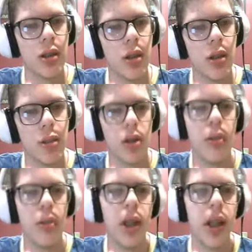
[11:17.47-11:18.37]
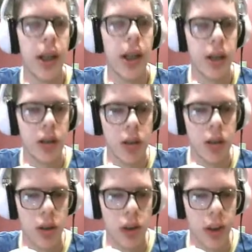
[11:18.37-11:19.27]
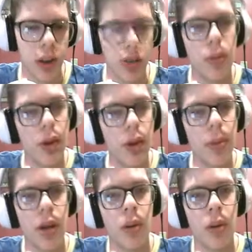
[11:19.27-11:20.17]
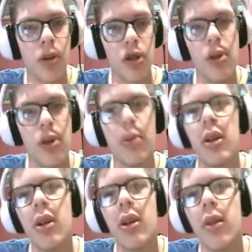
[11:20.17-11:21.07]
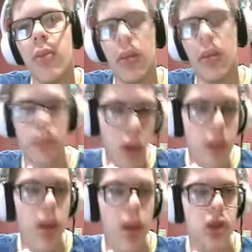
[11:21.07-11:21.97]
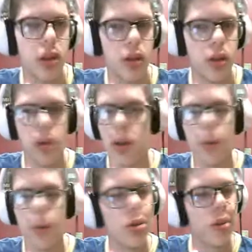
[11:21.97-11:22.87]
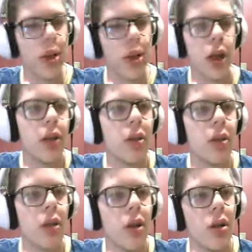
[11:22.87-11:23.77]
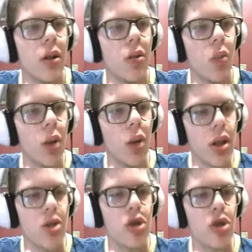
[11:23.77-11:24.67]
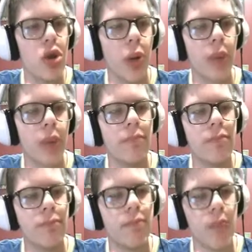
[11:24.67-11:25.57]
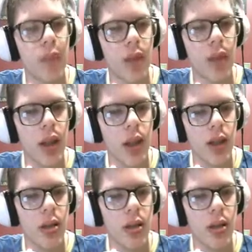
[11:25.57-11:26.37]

multimedia has it. If it'll pull up here, I want to show you. But pretty much, whether it pulls up or not, what it's doing is